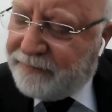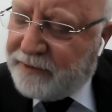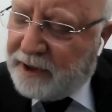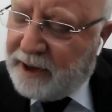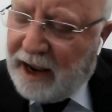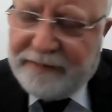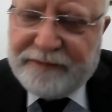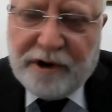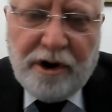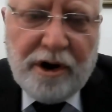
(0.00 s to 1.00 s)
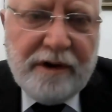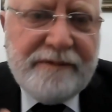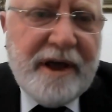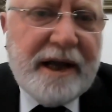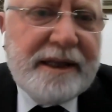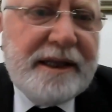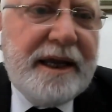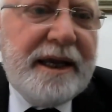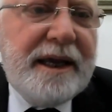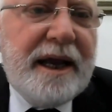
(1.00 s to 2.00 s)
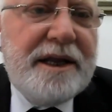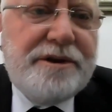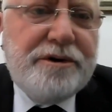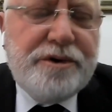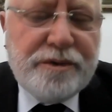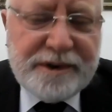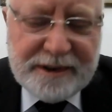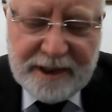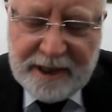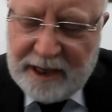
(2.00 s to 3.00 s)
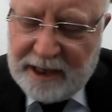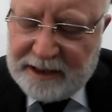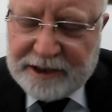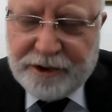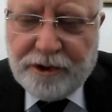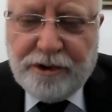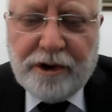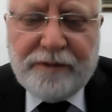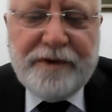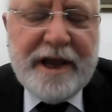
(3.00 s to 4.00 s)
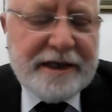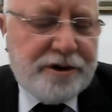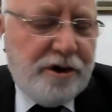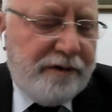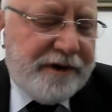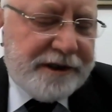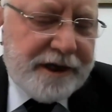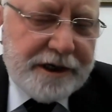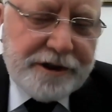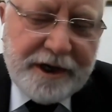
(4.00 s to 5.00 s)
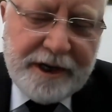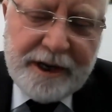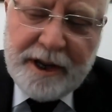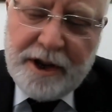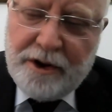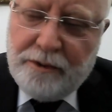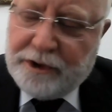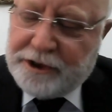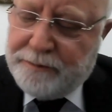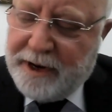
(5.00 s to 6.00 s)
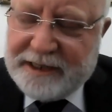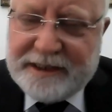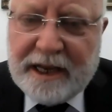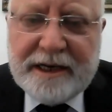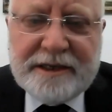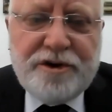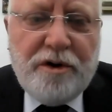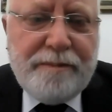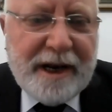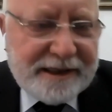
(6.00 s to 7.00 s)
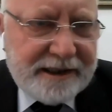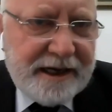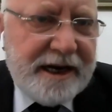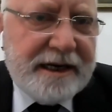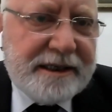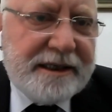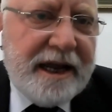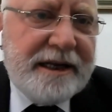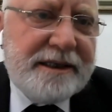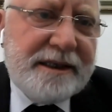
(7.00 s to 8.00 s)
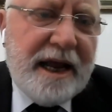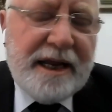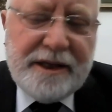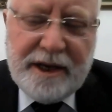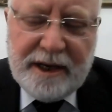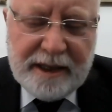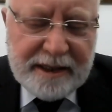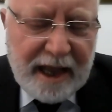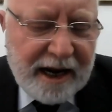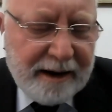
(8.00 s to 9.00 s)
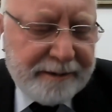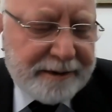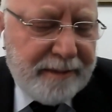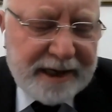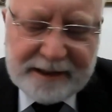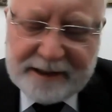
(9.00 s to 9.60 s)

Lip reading: after all of that, he introduced the so-called fiasco of the century, which means there is no Palestinian state, and the Arabs